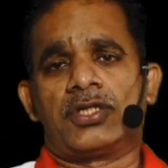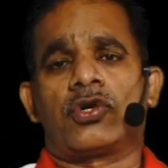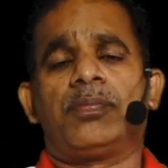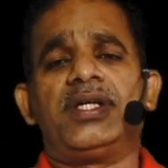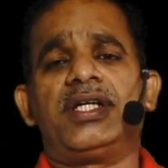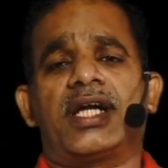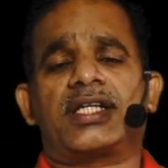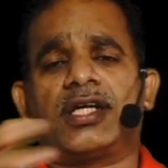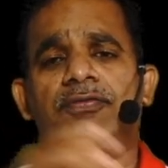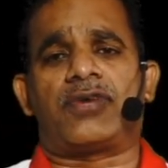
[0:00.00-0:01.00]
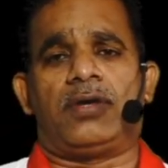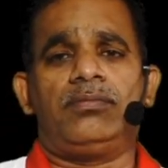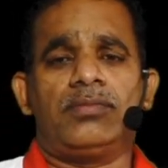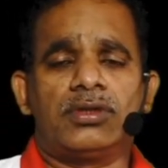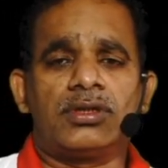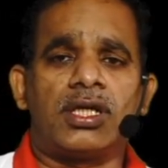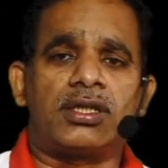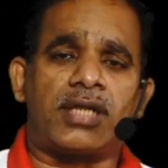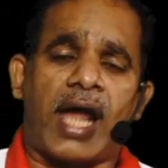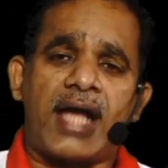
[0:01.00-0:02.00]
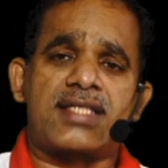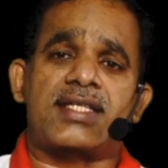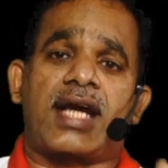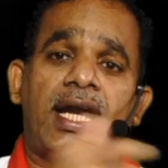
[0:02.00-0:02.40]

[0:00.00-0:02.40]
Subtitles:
should be deducted from the tax